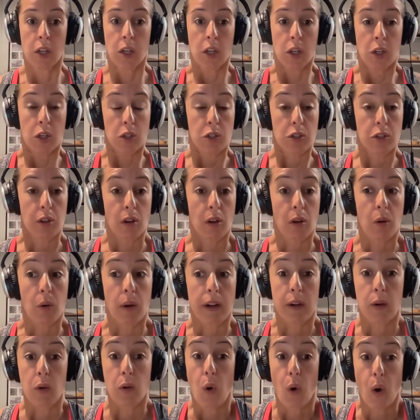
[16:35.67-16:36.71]
So
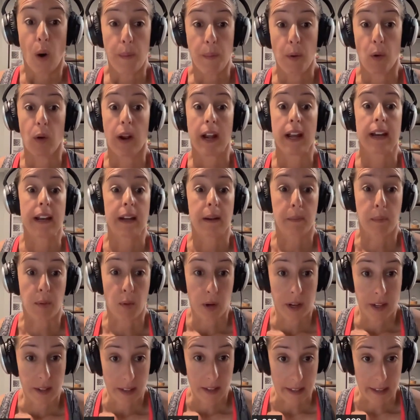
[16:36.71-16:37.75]
incorporating
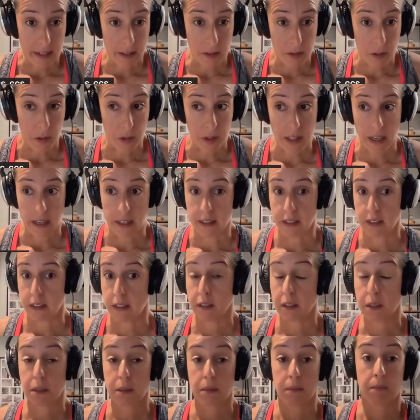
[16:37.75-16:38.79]
breathing
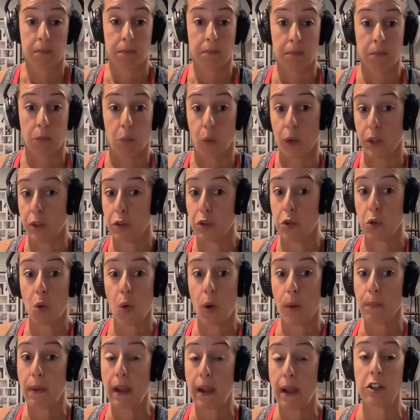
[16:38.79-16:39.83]
exercises with
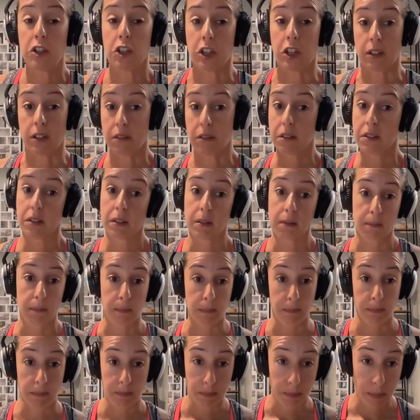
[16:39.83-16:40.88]
your patients,
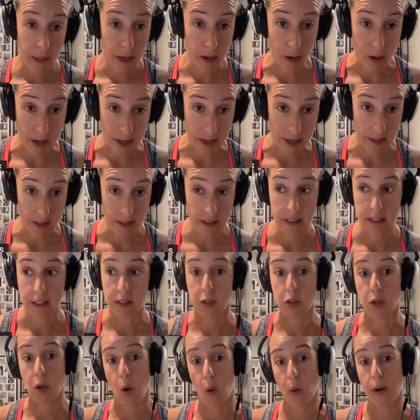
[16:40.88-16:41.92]
period, is
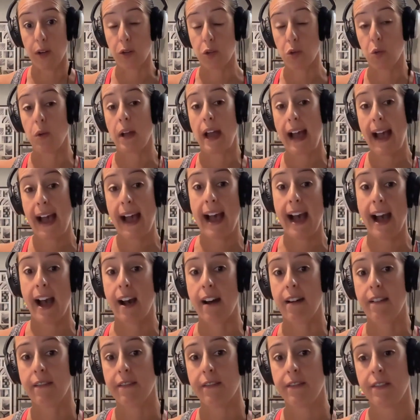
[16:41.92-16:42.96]
going to
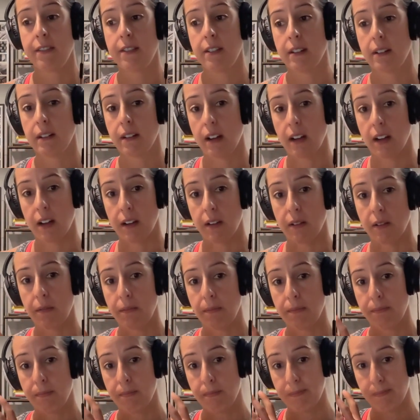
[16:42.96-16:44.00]
have a
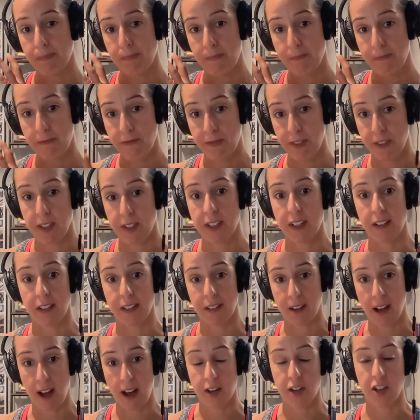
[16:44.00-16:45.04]

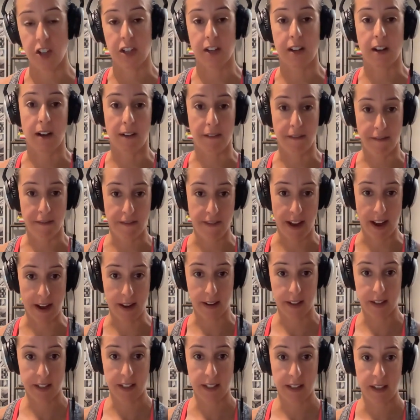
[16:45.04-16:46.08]
physiologic
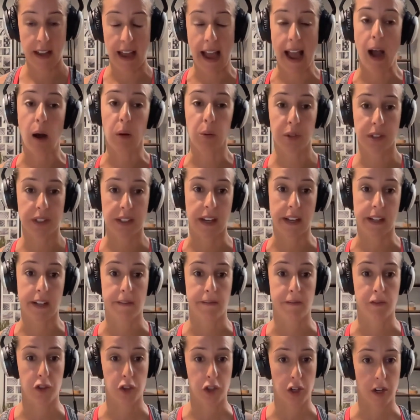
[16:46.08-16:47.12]
effect outside
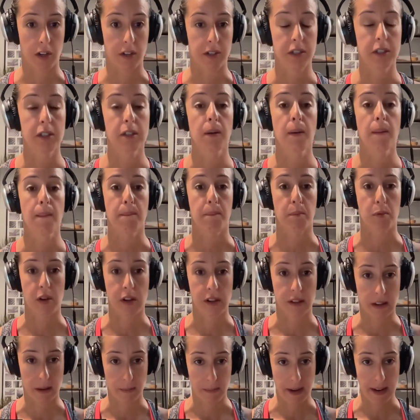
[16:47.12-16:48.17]
of just
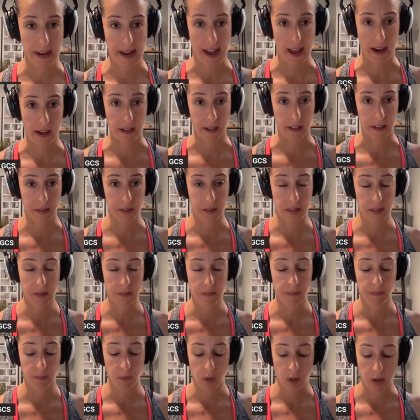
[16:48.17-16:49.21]
breathing mechanics.
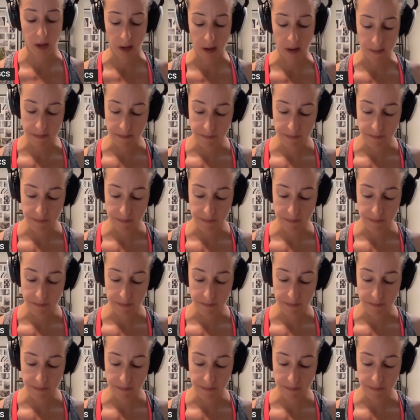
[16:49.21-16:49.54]
Okay.